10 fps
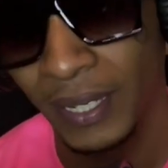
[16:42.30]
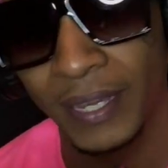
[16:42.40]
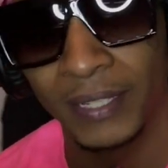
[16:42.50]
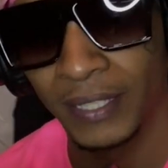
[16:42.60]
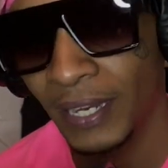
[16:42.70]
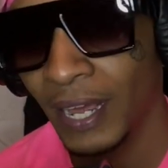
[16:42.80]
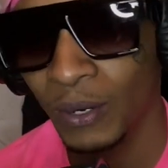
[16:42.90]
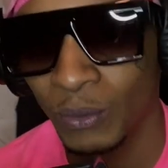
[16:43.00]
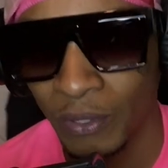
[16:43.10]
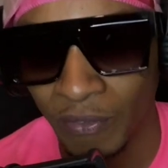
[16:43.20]
and then I
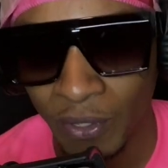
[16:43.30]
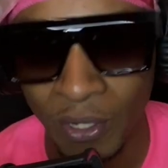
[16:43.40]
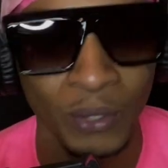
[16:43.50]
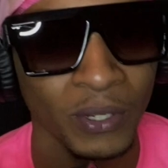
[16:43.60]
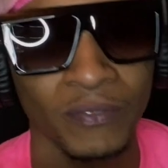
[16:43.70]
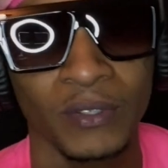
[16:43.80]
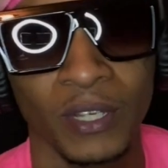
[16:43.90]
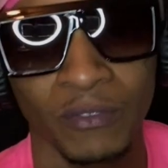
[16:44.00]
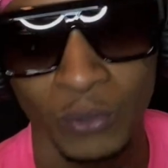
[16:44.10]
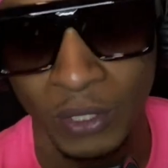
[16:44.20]
don't even know
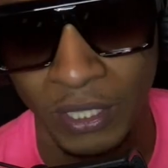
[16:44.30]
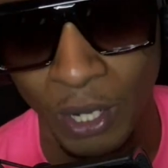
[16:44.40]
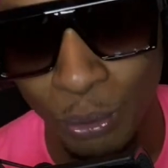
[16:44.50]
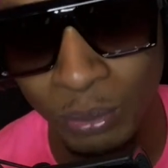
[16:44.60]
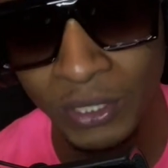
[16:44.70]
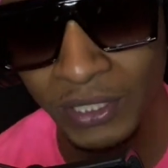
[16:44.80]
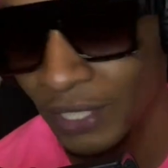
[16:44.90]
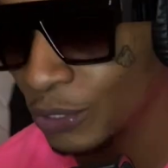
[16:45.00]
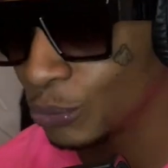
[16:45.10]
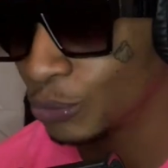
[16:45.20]
if you can openly
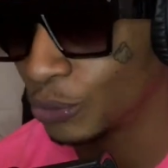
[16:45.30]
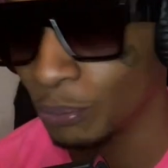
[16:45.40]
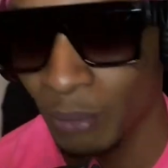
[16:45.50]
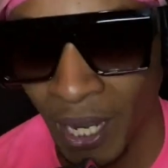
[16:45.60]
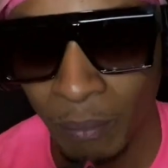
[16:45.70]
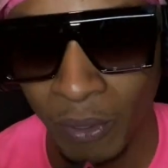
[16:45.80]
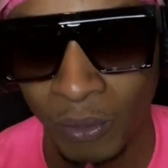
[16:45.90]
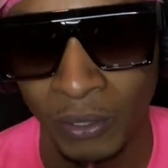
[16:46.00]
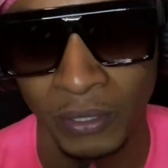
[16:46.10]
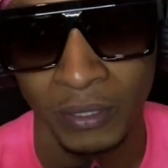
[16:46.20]
say you're
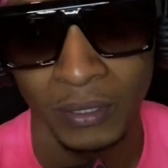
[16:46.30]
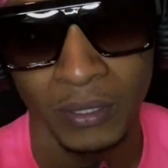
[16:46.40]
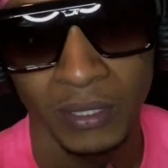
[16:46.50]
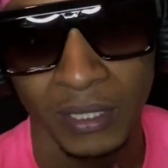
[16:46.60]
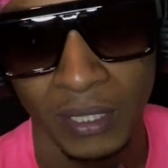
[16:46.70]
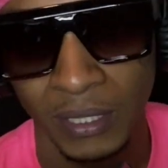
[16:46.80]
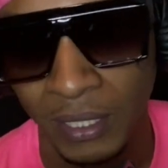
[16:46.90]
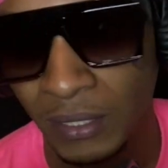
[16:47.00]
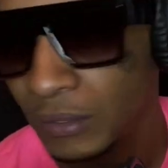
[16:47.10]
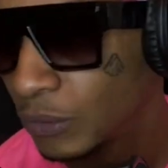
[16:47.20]
bipolar and
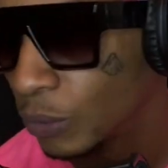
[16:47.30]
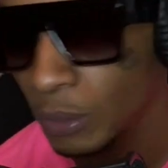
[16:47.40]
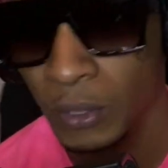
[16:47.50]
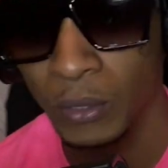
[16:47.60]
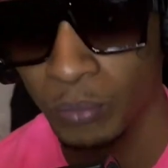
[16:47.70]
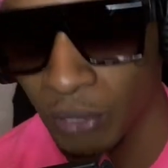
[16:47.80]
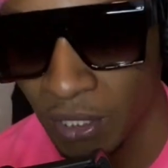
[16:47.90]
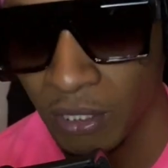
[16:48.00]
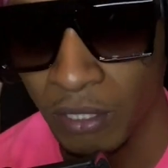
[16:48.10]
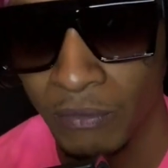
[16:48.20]
then want to be the
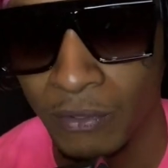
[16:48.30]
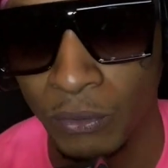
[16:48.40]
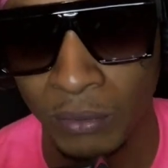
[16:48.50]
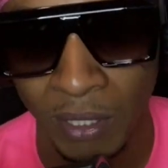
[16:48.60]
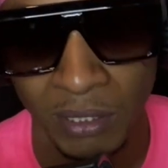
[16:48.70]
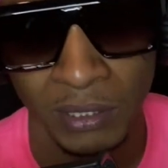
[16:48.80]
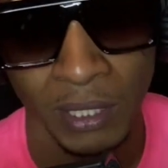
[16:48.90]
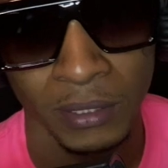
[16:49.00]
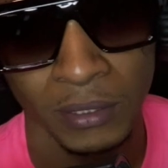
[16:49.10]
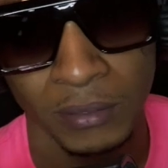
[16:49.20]
president of the United
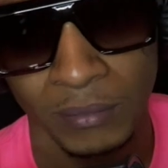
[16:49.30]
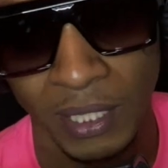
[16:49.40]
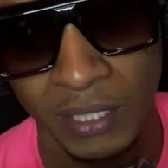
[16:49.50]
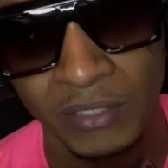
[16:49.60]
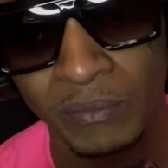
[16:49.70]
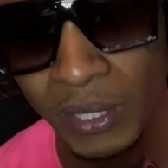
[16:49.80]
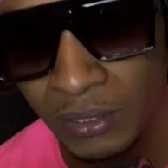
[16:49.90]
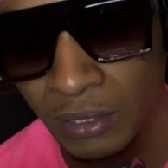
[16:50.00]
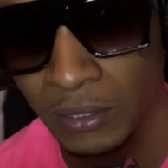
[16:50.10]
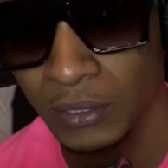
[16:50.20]
States. That doesn't even make
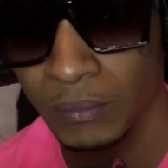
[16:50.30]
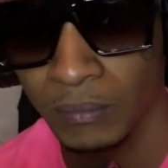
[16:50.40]
sense.